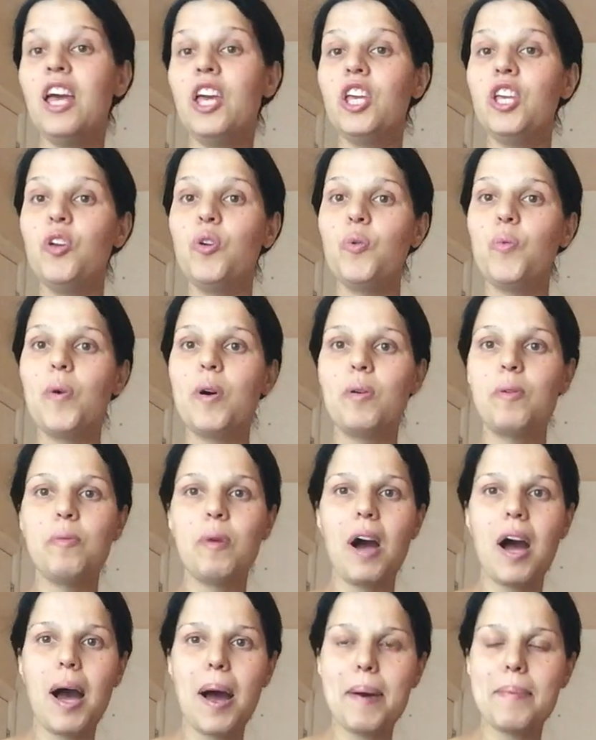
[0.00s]
you
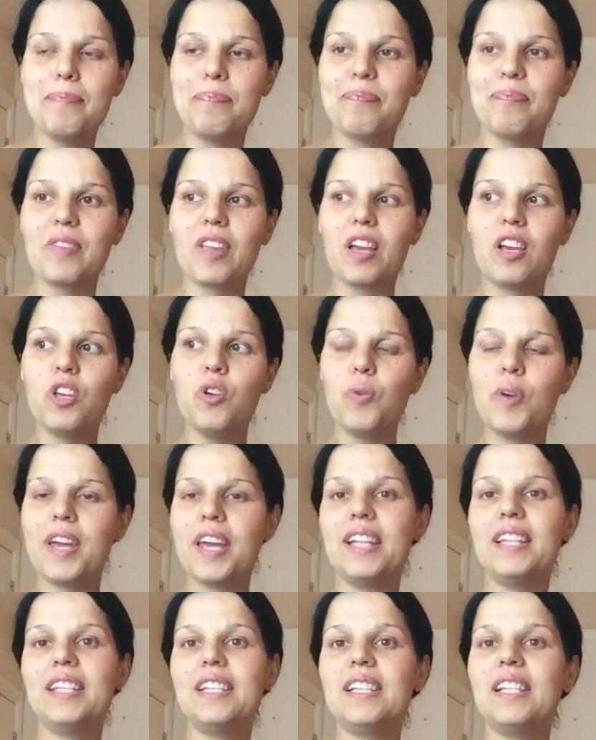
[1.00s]

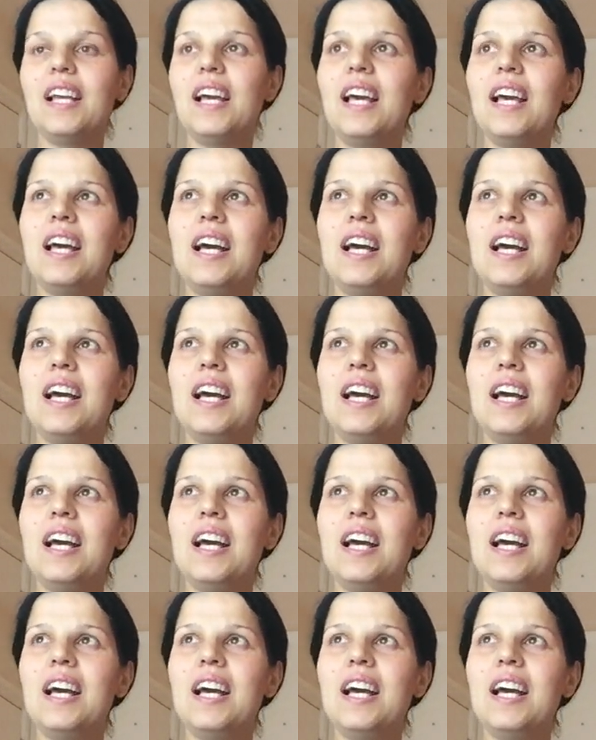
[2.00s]
can